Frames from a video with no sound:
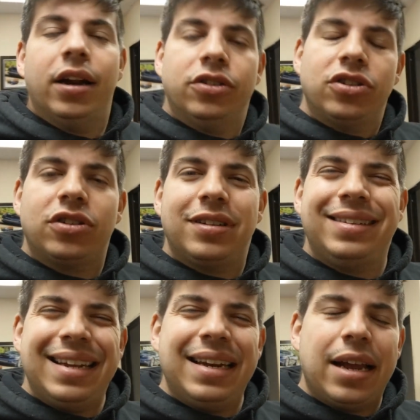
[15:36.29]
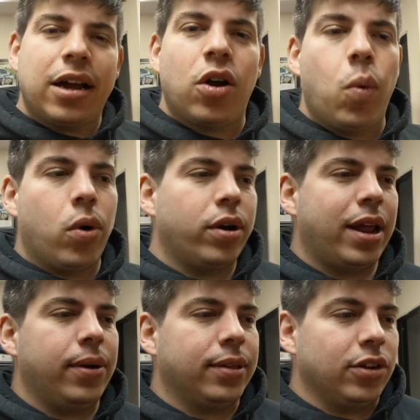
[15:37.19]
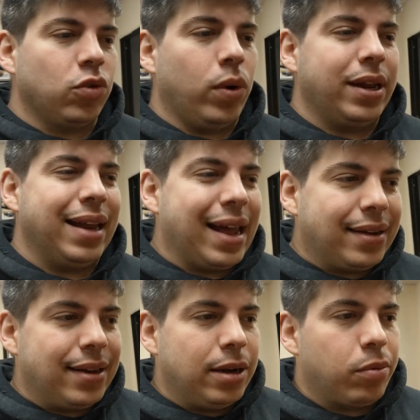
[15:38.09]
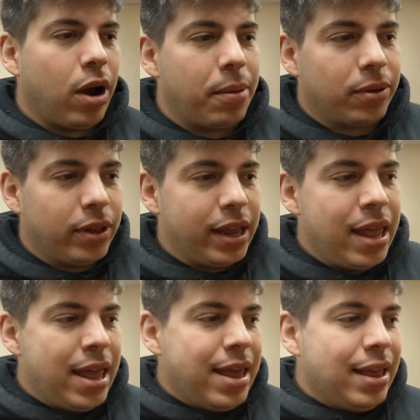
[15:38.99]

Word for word: and it just did not coordinate with the 2019 properly.